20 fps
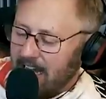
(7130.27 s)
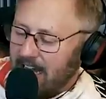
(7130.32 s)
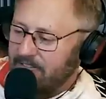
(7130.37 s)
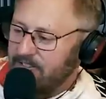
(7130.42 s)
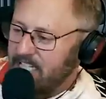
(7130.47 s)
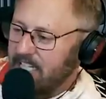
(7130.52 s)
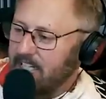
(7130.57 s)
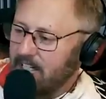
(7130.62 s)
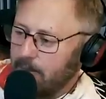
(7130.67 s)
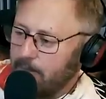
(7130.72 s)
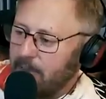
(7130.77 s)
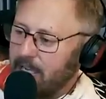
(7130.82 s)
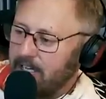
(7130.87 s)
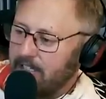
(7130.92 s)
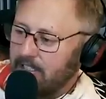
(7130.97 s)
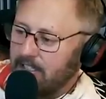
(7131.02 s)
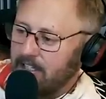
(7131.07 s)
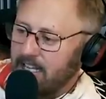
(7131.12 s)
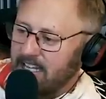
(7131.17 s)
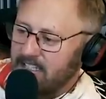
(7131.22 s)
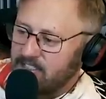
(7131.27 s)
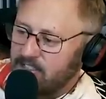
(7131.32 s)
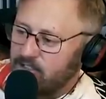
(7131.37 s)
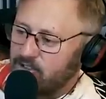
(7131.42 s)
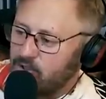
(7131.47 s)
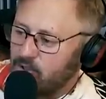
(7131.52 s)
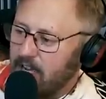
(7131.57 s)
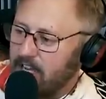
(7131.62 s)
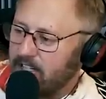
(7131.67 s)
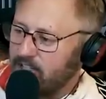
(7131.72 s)
I've taken a painting class to
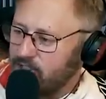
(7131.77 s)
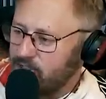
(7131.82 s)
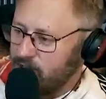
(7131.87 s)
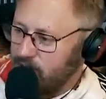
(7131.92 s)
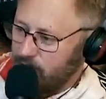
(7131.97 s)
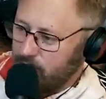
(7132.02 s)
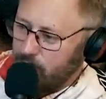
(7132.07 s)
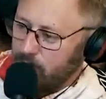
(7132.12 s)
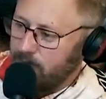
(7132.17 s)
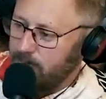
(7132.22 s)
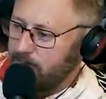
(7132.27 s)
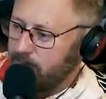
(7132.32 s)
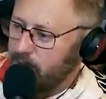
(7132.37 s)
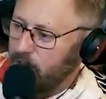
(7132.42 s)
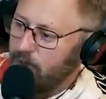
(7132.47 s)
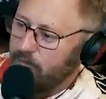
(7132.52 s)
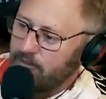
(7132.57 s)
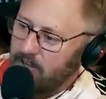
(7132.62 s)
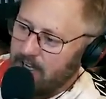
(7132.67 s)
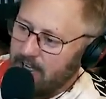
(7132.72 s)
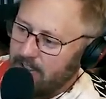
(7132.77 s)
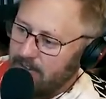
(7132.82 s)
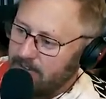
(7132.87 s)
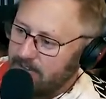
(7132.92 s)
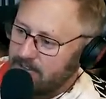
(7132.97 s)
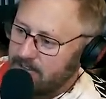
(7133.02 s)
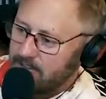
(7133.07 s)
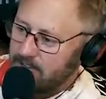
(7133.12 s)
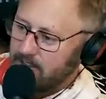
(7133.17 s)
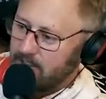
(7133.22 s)
try to do
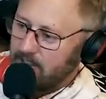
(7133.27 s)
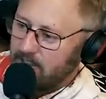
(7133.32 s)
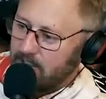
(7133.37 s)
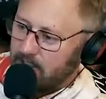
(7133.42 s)
profiles,